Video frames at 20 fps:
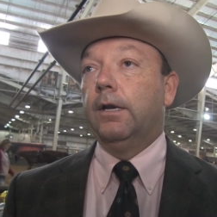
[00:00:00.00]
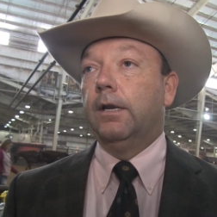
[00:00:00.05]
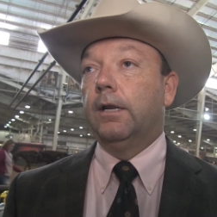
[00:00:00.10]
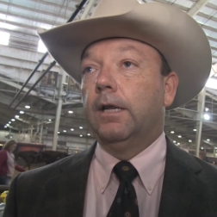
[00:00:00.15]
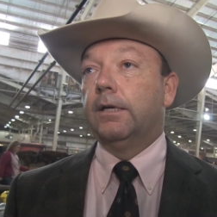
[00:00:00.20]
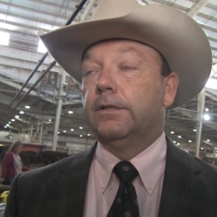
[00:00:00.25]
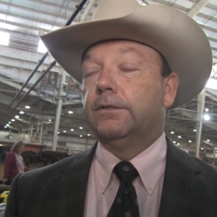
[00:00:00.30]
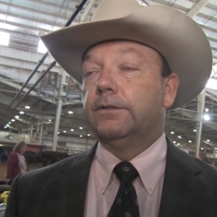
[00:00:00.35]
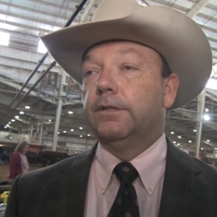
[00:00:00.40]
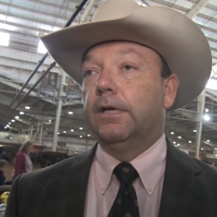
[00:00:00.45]

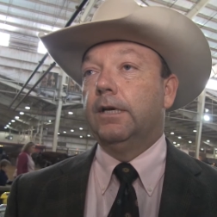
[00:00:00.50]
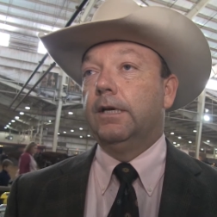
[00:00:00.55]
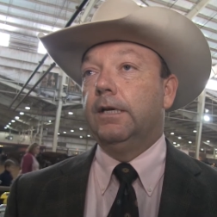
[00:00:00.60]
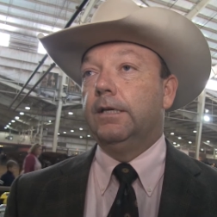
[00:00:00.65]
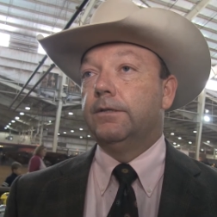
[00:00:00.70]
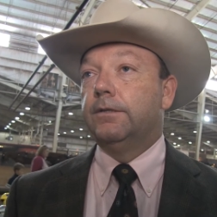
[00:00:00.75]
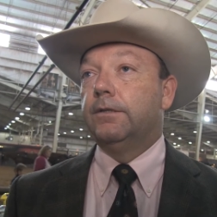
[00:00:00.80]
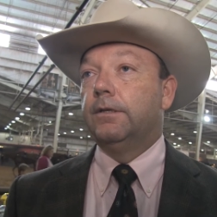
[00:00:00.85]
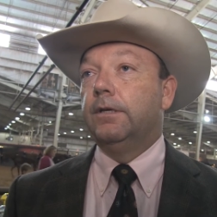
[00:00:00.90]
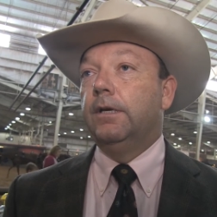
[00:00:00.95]
Like I say,
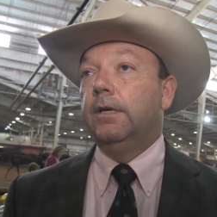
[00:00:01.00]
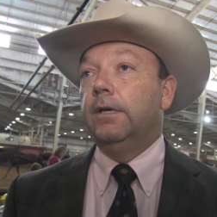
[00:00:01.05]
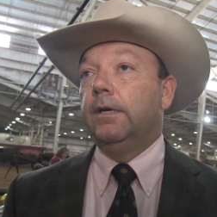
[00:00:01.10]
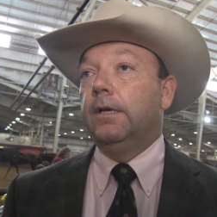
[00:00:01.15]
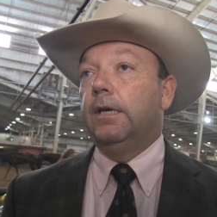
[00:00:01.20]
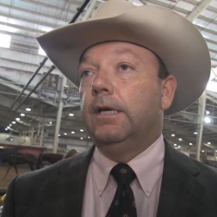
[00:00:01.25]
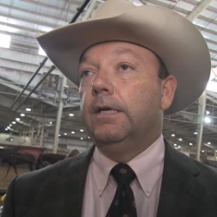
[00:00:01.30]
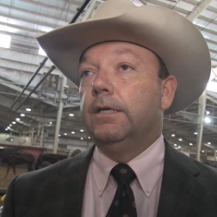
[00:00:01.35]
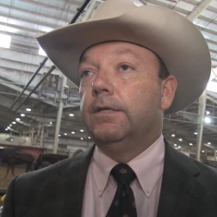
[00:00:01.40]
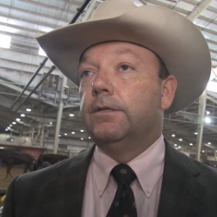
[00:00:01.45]
he's
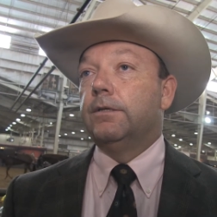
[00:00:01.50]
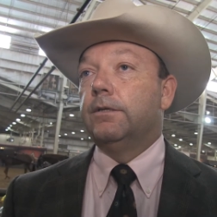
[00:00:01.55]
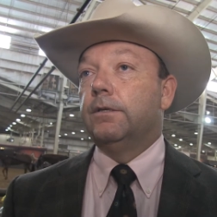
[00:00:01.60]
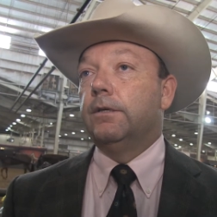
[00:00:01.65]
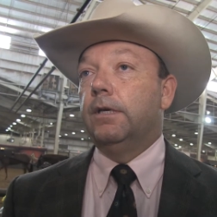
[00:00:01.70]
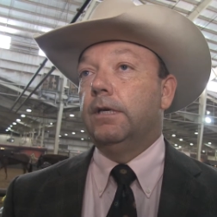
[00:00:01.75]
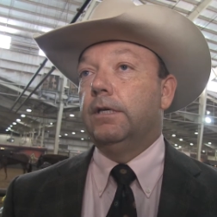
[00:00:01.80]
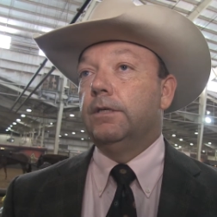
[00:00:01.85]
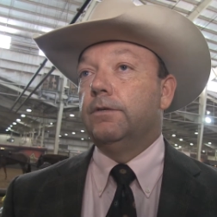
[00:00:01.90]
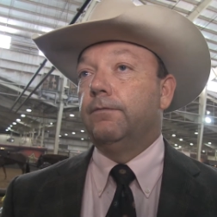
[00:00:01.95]
he's
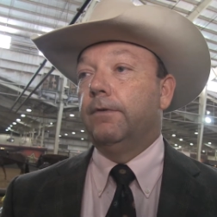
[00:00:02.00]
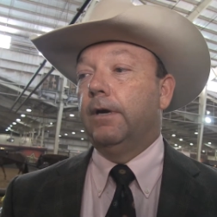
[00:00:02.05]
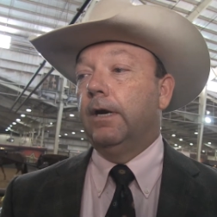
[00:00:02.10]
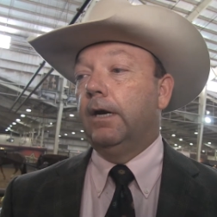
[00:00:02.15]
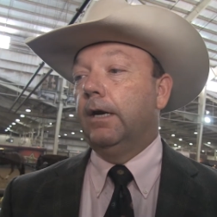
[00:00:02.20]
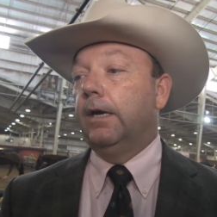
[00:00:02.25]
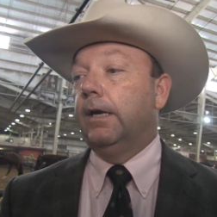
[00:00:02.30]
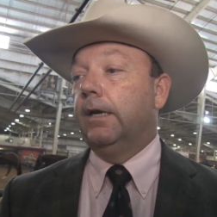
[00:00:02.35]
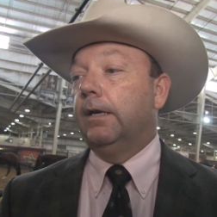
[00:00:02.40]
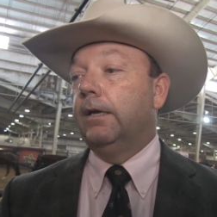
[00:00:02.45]
he's
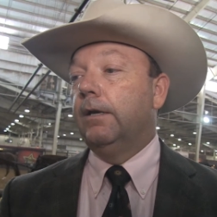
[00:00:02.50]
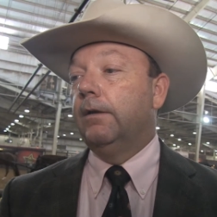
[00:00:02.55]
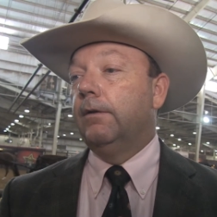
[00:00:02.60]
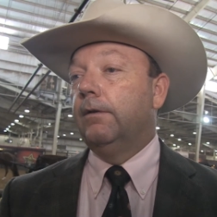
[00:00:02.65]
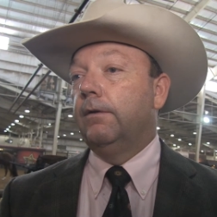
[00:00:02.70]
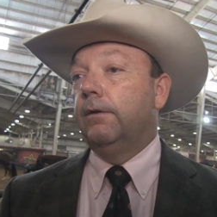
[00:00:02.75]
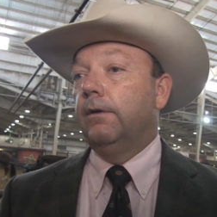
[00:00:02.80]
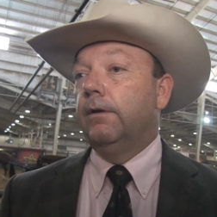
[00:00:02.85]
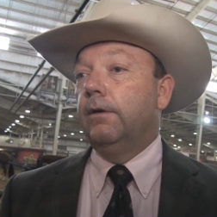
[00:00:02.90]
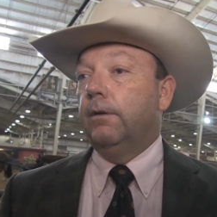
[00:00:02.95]
very
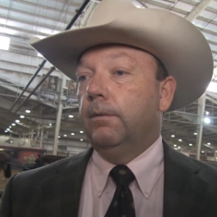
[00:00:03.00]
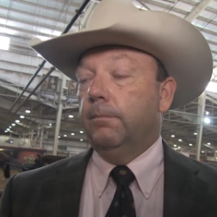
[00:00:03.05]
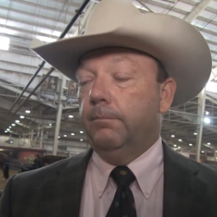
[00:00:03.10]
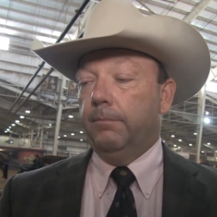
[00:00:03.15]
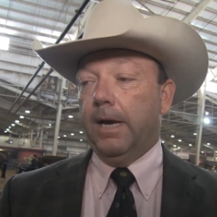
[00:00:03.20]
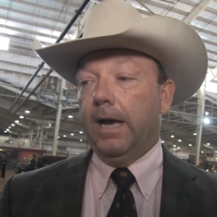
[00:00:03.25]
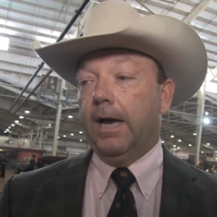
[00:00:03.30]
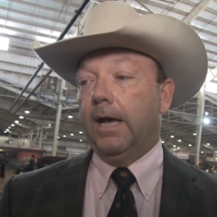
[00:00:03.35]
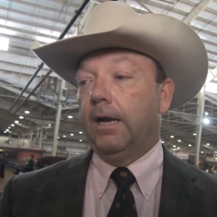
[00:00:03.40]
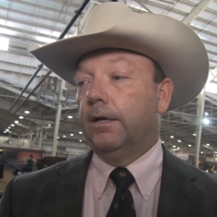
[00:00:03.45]

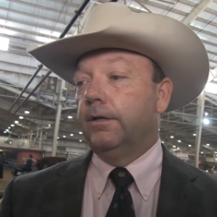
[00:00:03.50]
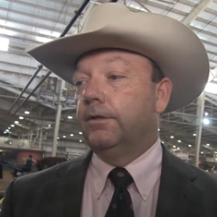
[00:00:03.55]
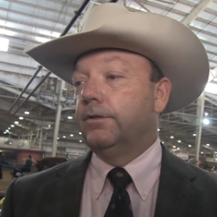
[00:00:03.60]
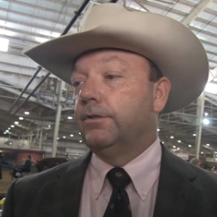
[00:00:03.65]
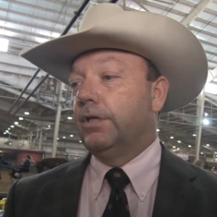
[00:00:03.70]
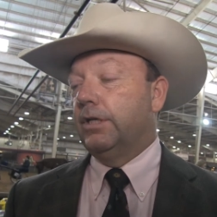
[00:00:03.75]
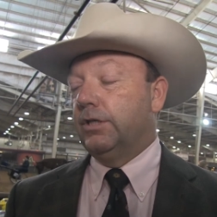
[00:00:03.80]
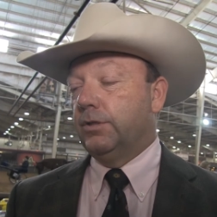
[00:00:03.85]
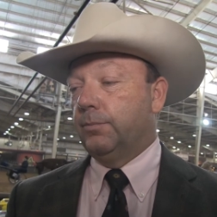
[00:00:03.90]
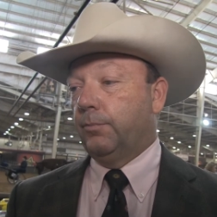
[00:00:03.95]

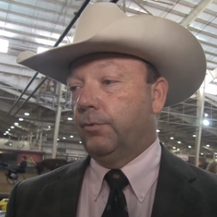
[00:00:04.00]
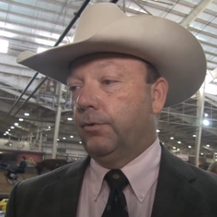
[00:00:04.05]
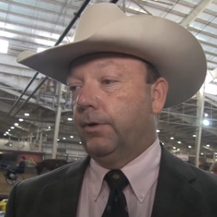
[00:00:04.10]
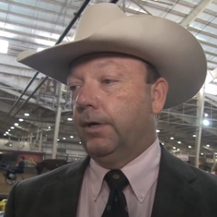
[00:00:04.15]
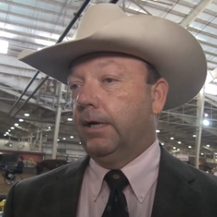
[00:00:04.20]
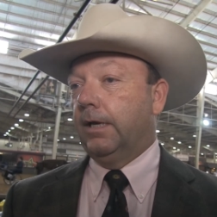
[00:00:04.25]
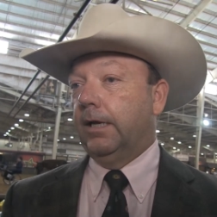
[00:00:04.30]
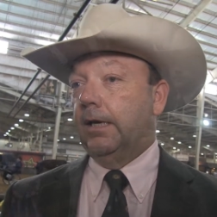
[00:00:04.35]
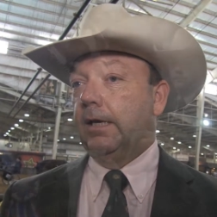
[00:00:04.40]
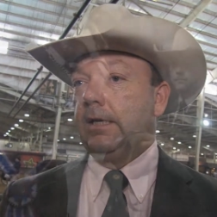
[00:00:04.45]
balanced. He's
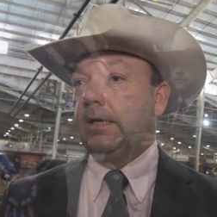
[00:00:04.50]
pretty.